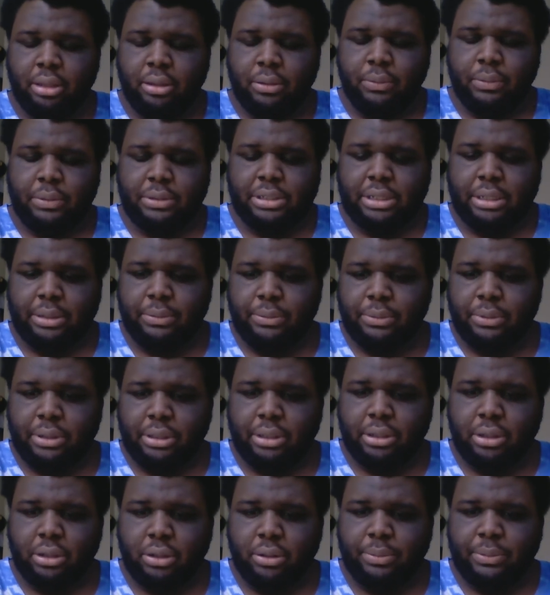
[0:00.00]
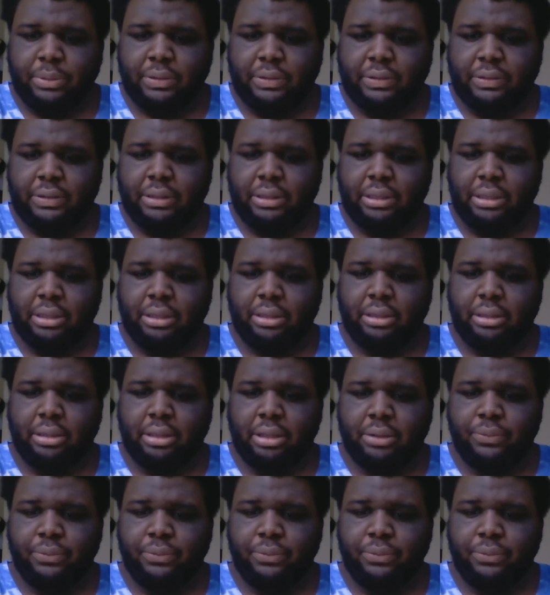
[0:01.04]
which I really hope to see now